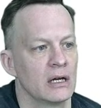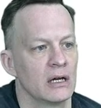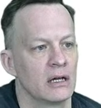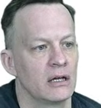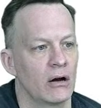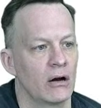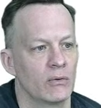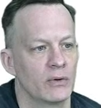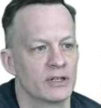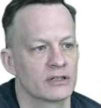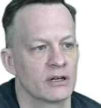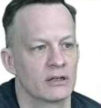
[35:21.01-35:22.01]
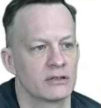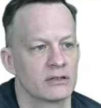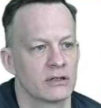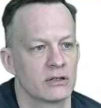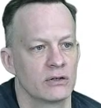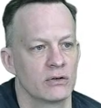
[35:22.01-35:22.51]
He always cuts
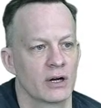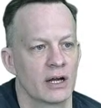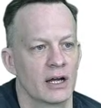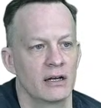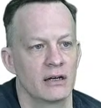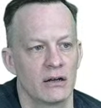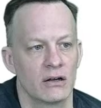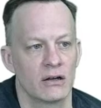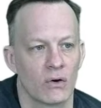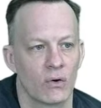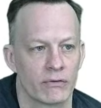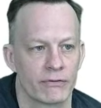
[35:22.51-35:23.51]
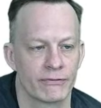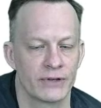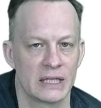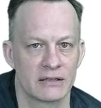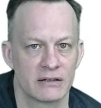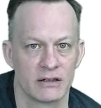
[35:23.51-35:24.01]
your head or
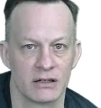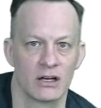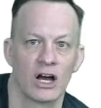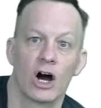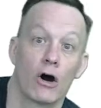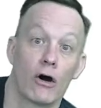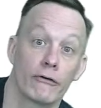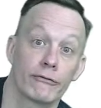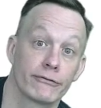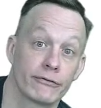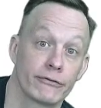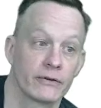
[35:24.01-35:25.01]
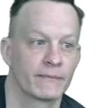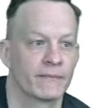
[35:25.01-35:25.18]
feet off.